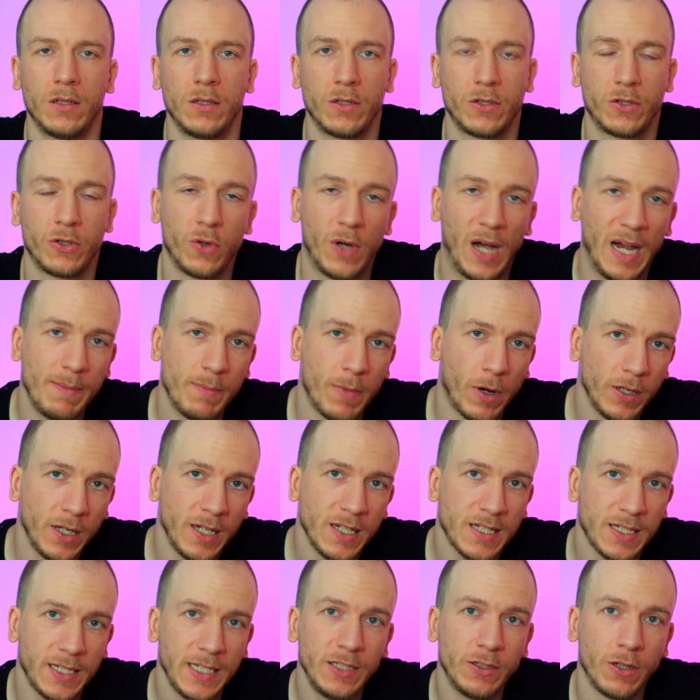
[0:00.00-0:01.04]
So I'm
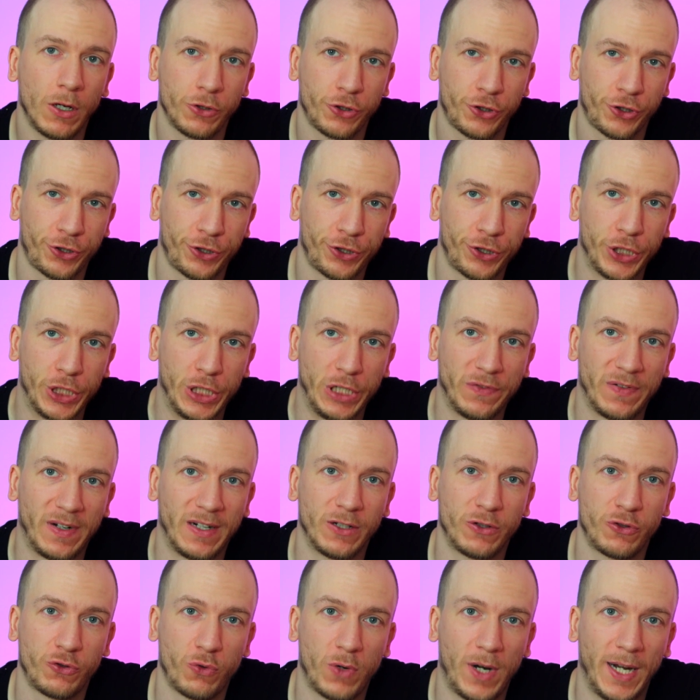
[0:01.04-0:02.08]
honestly not sure if
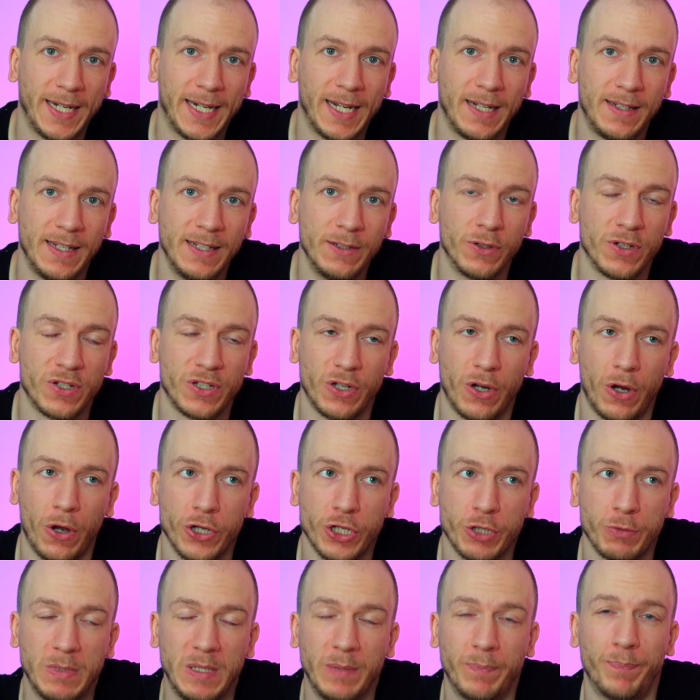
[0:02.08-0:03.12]
I'll try getting the
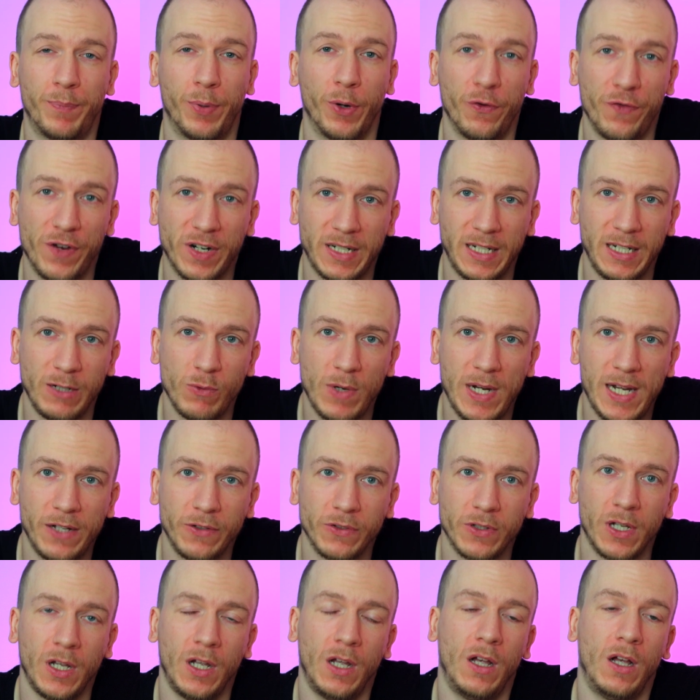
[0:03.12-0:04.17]
stars to be perfectly
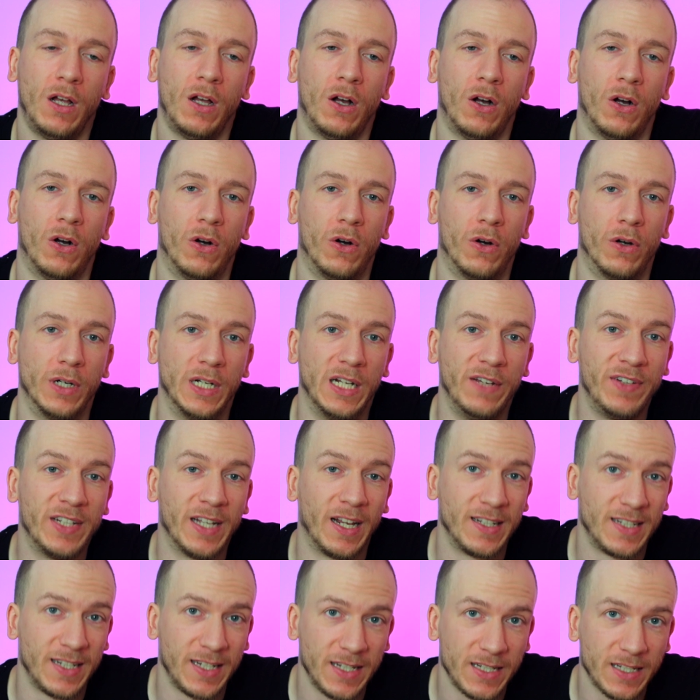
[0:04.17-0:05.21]
round or leave it
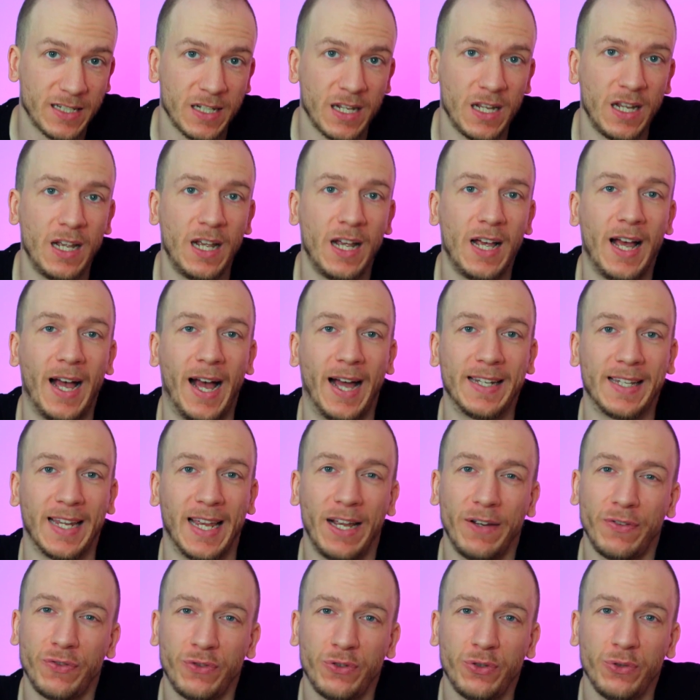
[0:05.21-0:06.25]
as is. At
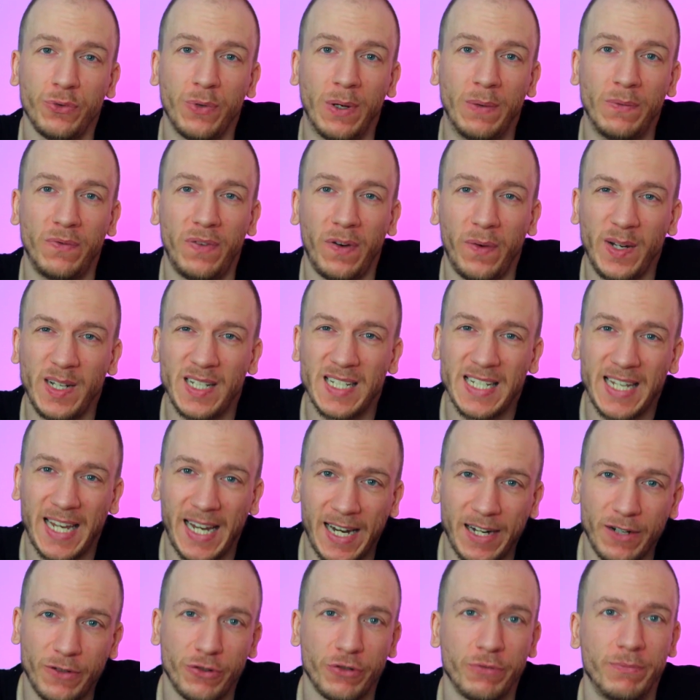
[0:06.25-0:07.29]
F two I'm very
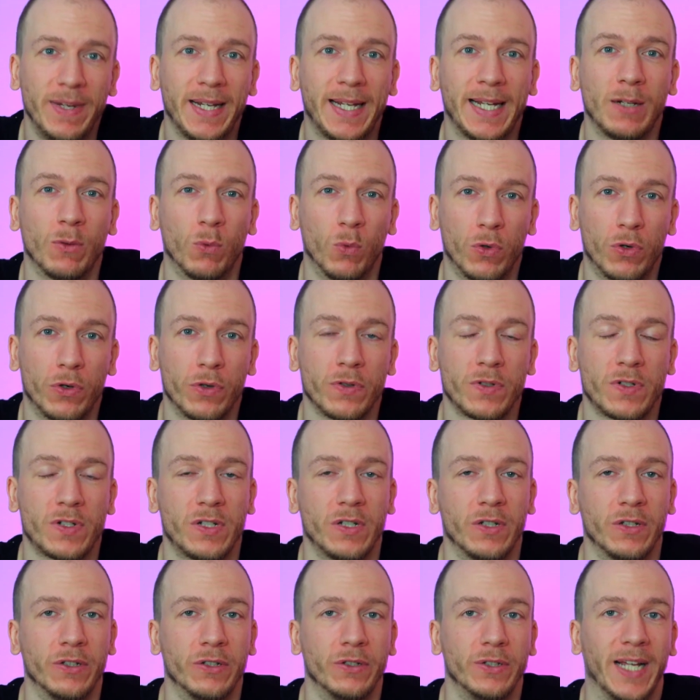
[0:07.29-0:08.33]
scared to make it worse,
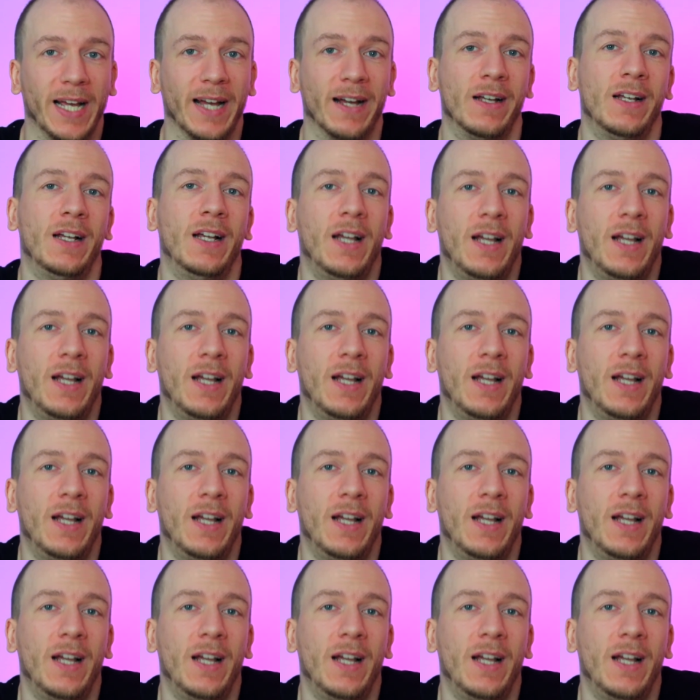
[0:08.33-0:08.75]
so yeah,